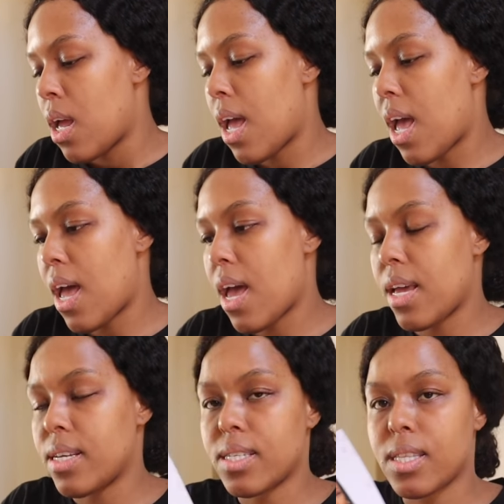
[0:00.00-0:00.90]

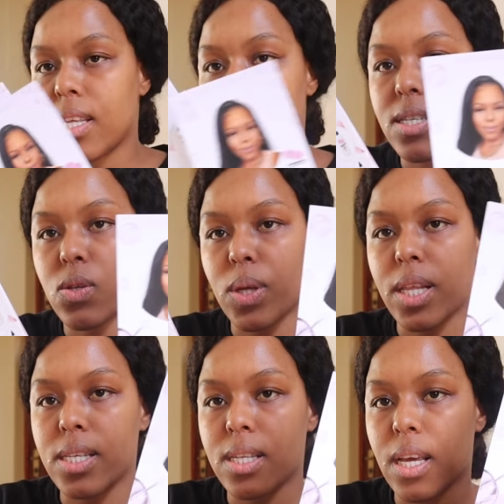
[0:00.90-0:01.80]
And this is what
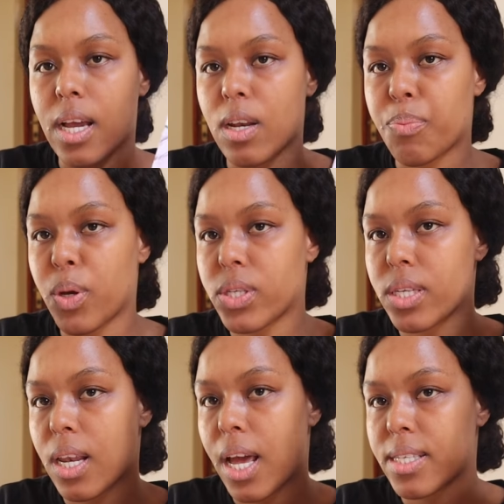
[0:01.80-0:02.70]
they did. They kind of
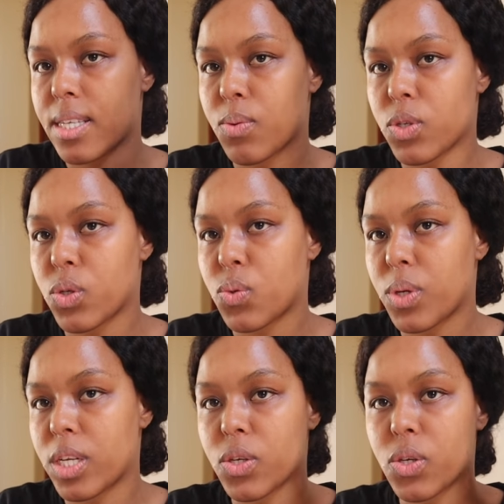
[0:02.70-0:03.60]
personalized it, which was really